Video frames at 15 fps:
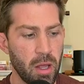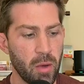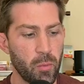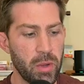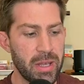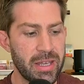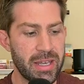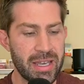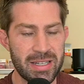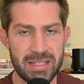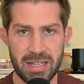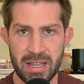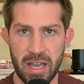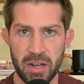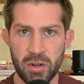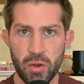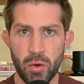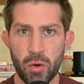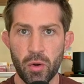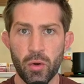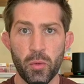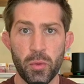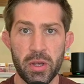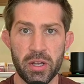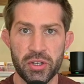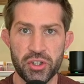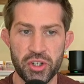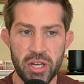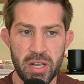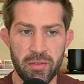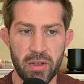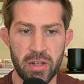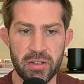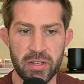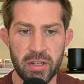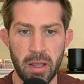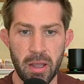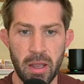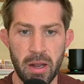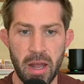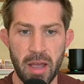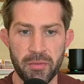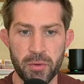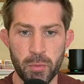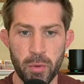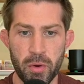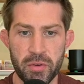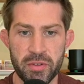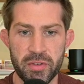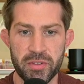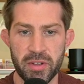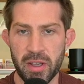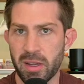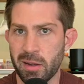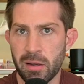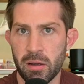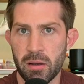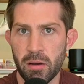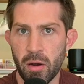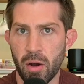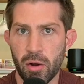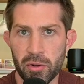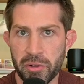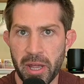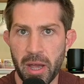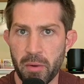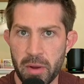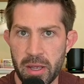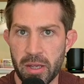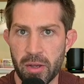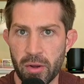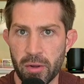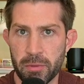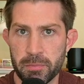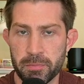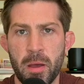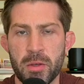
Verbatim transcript: We get to that goal, we achieve it, and afterwards it's like all downhill.